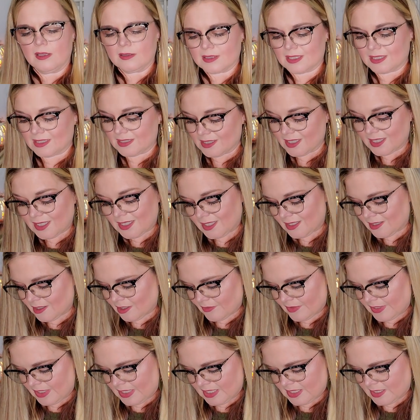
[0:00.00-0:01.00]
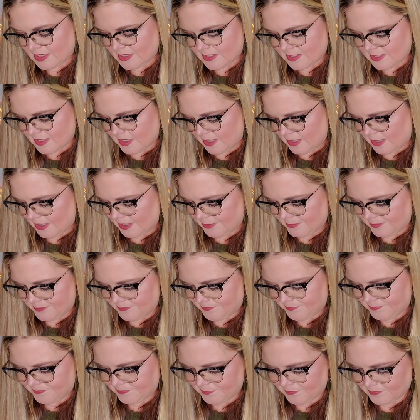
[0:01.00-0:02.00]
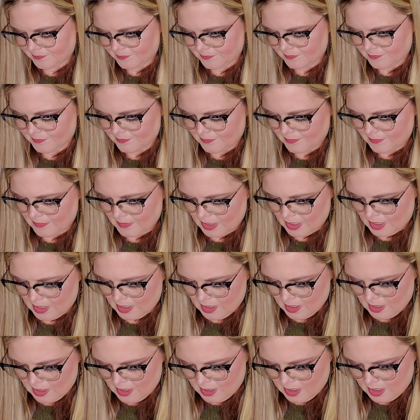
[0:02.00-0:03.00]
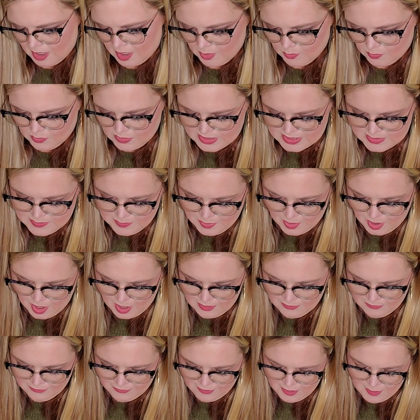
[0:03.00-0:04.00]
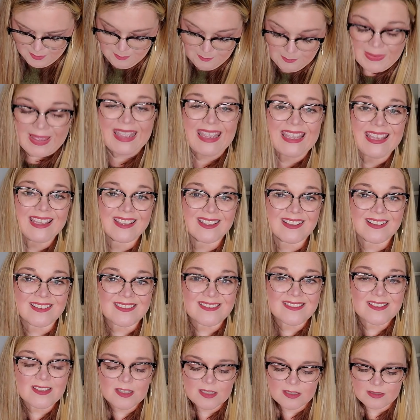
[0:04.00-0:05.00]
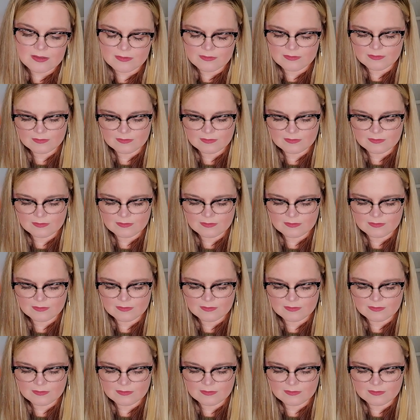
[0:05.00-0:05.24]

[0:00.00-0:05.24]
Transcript: the linen on the inside. It was bought from Bacon's.